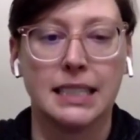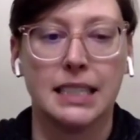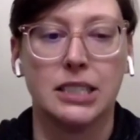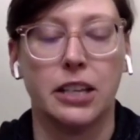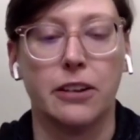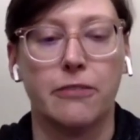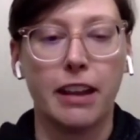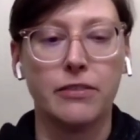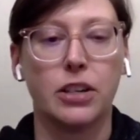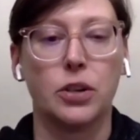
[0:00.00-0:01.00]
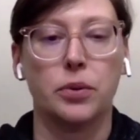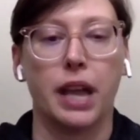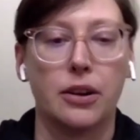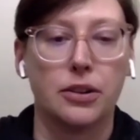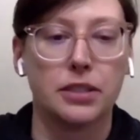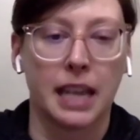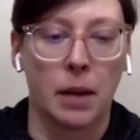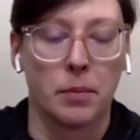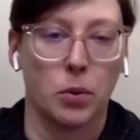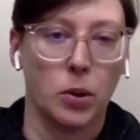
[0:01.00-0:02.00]
access to their favorite creators'
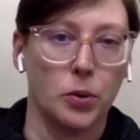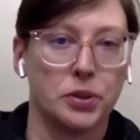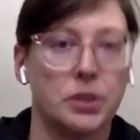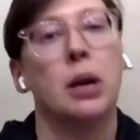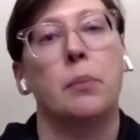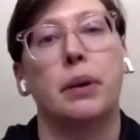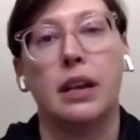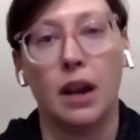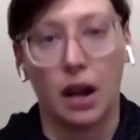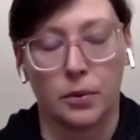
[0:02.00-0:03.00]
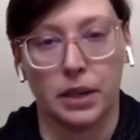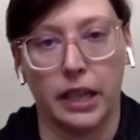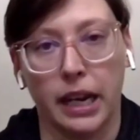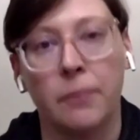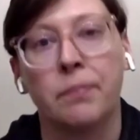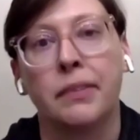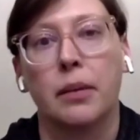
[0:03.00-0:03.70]
camera rolls, but not really.